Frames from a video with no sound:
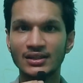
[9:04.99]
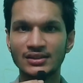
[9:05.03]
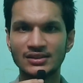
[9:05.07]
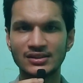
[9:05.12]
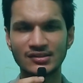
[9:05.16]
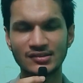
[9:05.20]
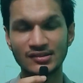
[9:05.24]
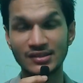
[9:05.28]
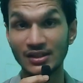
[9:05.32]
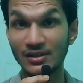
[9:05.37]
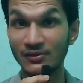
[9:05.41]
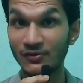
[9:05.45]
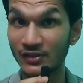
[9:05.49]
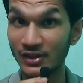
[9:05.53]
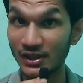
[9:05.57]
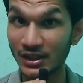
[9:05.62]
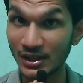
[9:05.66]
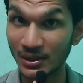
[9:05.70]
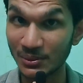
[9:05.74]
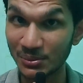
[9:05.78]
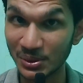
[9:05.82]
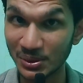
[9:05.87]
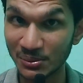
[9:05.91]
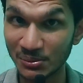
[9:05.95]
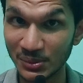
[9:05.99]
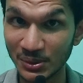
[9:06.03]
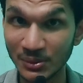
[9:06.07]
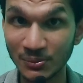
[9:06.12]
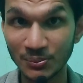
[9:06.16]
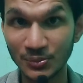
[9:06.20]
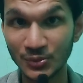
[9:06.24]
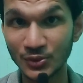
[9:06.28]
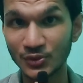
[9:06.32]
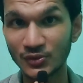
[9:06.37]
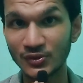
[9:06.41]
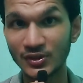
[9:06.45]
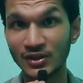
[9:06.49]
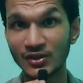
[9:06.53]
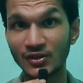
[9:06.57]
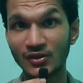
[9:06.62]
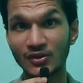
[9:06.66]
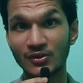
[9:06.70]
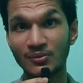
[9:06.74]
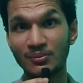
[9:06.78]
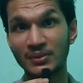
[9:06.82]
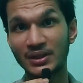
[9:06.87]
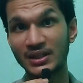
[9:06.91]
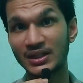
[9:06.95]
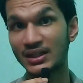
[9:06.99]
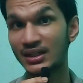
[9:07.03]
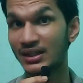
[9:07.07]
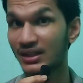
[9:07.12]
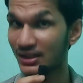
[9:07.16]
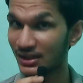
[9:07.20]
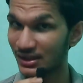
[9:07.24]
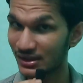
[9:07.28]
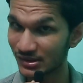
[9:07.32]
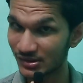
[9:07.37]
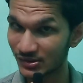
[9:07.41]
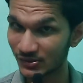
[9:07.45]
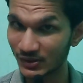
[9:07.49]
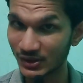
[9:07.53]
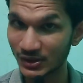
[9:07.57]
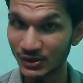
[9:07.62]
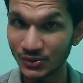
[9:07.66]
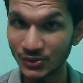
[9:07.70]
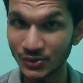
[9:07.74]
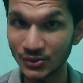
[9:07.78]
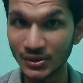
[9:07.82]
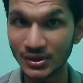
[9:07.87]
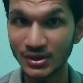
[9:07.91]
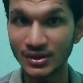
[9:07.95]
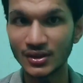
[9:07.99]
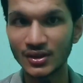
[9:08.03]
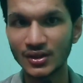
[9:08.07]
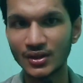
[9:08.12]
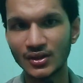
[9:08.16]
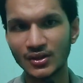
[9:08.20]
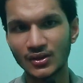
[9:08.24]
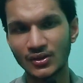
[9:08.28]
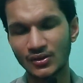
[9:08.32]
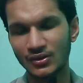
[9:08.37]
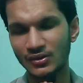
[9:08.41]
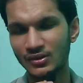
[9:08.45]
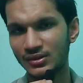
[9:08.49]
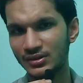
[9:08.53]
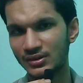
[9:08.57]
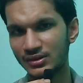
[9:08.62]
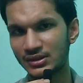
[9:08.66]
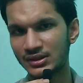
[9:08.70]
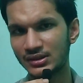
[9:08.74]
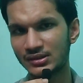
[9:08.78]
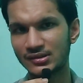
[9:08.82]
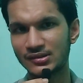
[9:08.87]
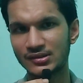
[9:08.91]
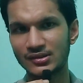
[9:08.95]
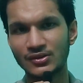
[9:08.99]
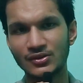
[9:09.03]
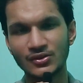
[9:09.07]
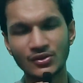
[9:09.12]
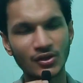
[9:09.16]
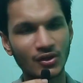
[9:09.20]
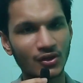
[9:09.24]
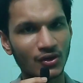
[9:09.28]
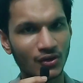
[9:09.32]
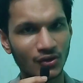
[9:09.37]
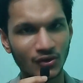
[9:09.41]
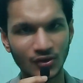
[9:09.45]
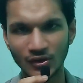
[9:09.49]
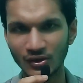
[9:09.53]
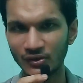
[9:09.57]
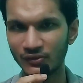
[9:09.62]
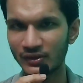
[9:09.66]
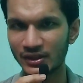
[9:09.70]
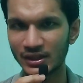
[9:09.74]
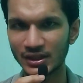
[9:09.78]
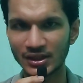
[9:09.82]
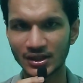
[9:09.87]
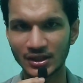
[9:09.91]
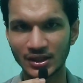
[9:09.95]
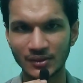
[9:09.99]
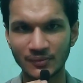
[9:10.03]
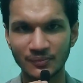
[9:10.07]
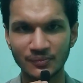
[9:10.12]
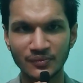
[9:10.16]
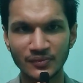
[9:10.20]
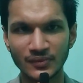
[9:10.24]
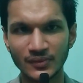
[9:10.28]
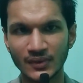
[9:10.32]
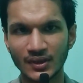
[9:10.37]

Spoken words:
Just say whether I'm improving or my content is very good, or just you're all welcome.